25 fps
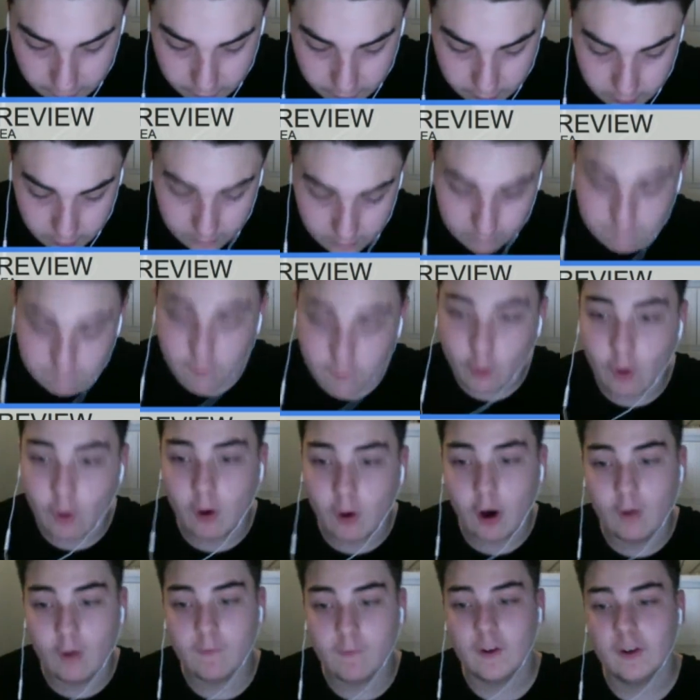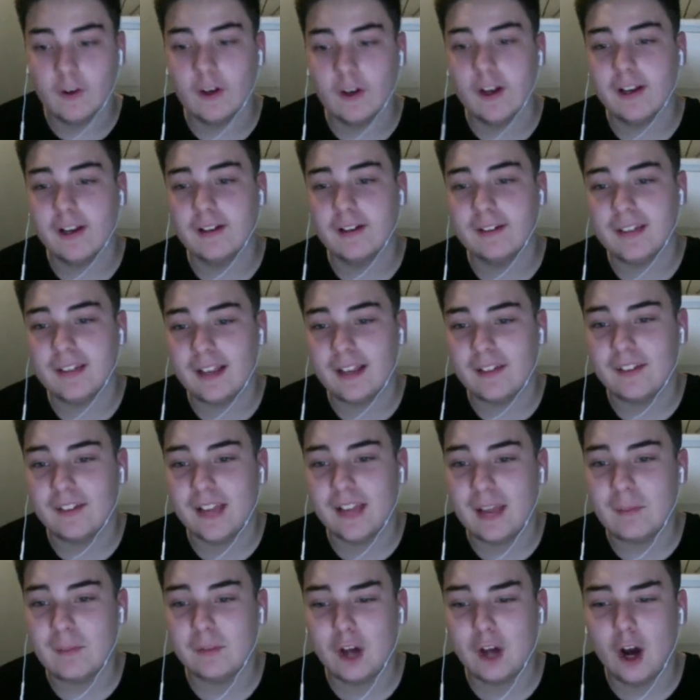4 of our next games
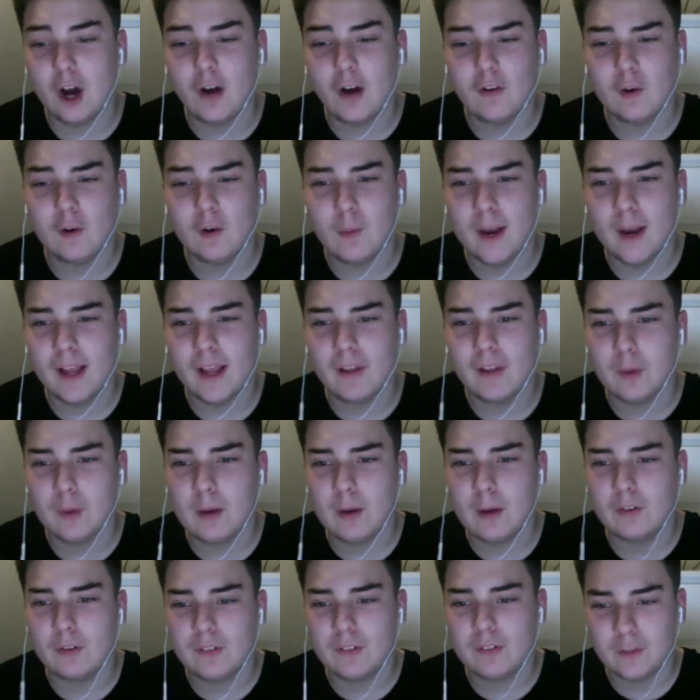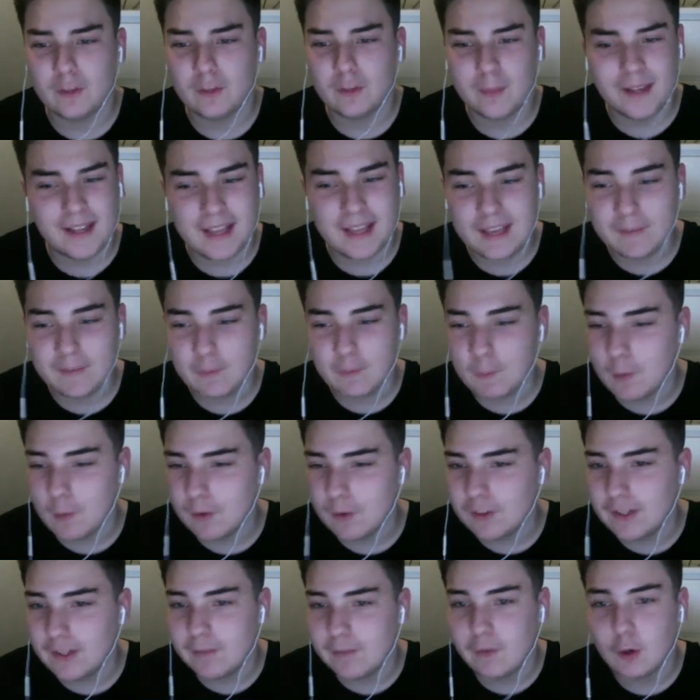are away as well, which does make it even more
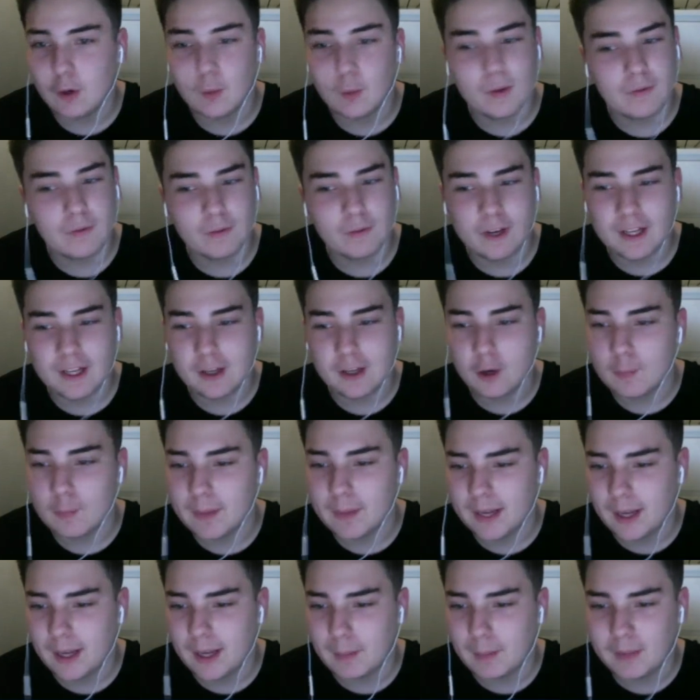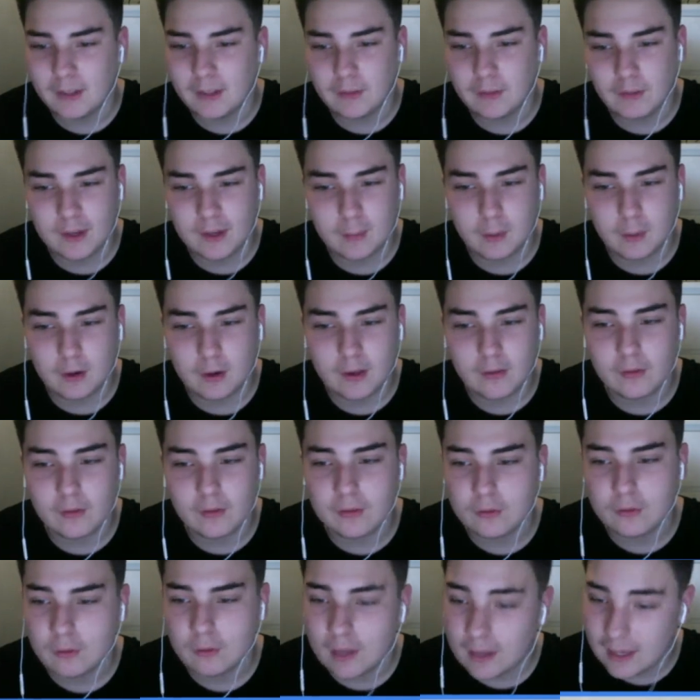difficult. We've really got to pick up these 3 points,
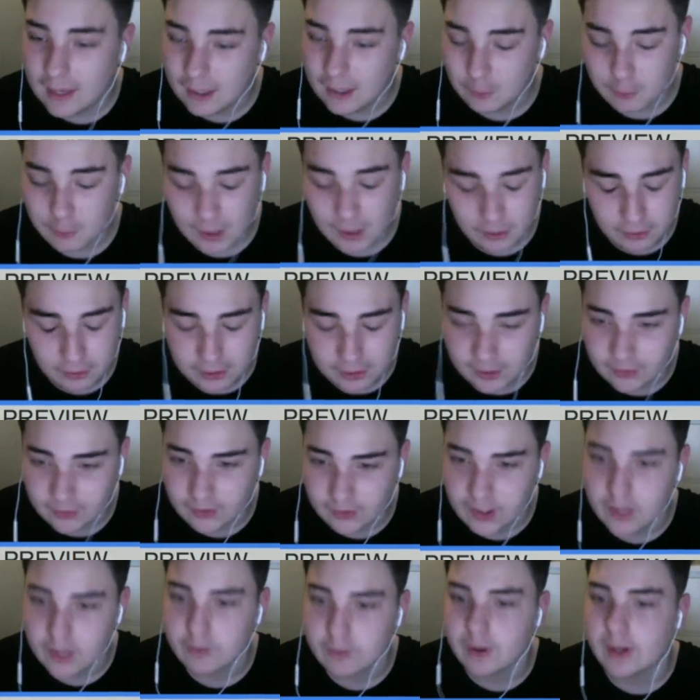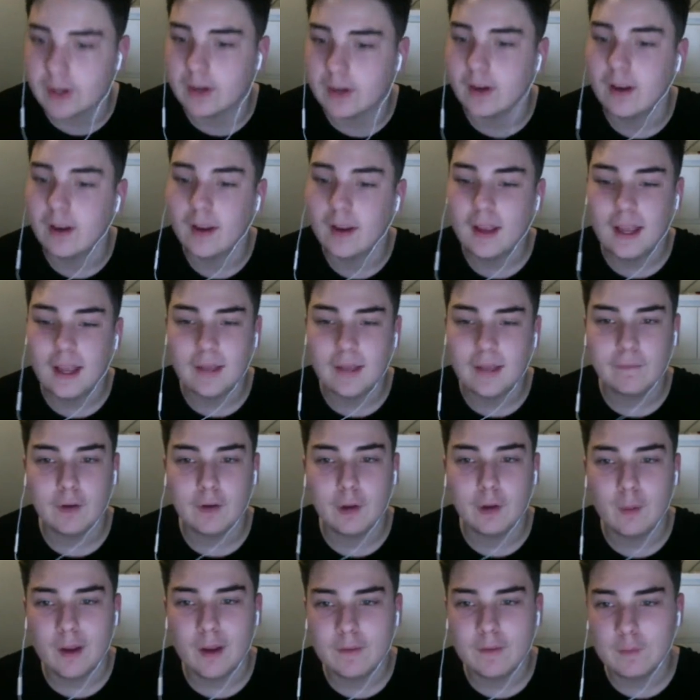especially considering if our away
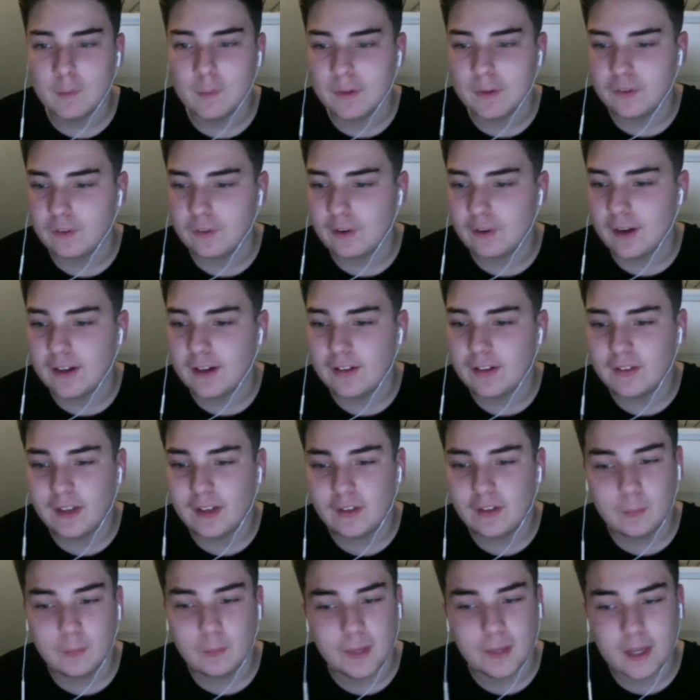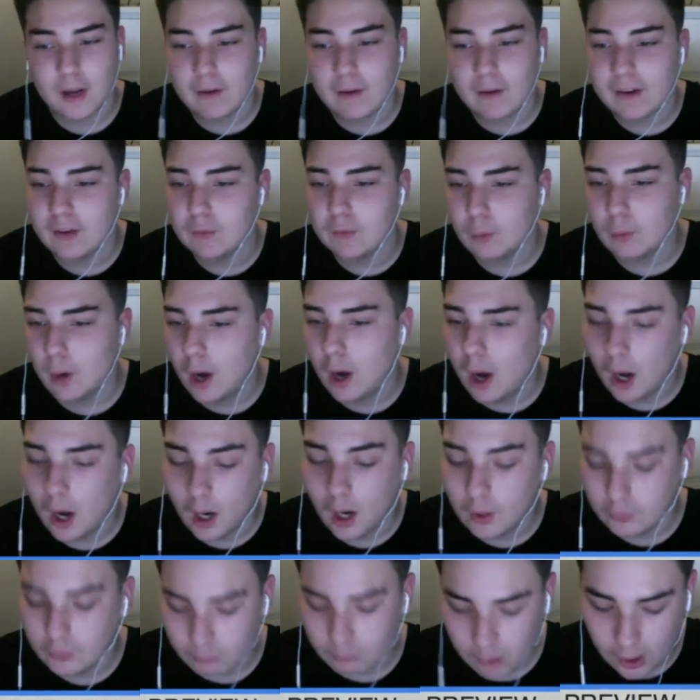form isn't great this season, we're going into a hard
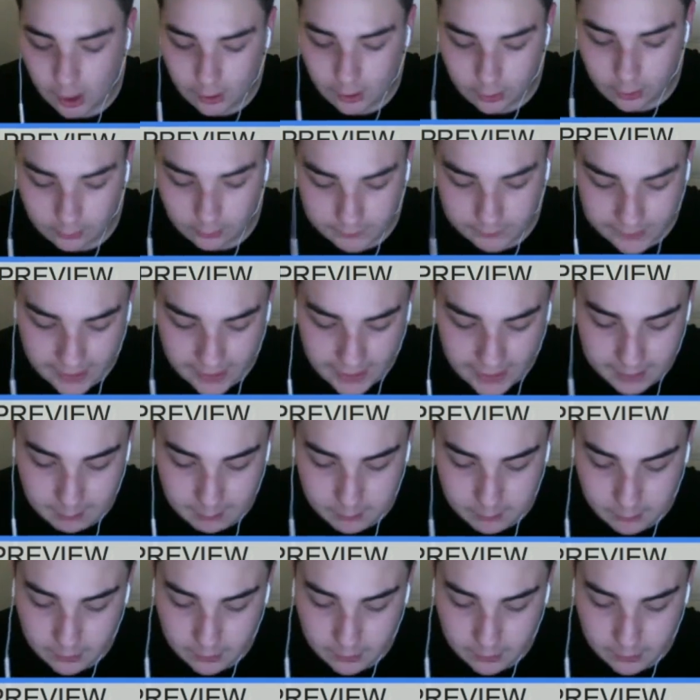run of games.